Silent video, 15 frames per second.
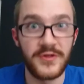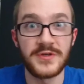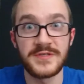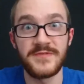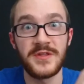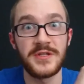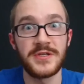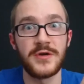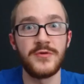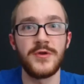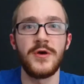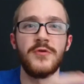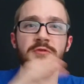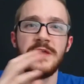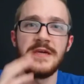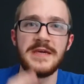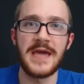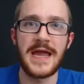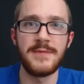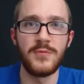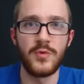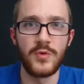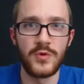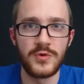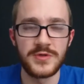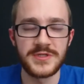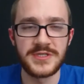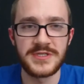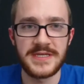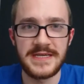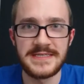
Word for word: for those of you that don't know, the Game Awards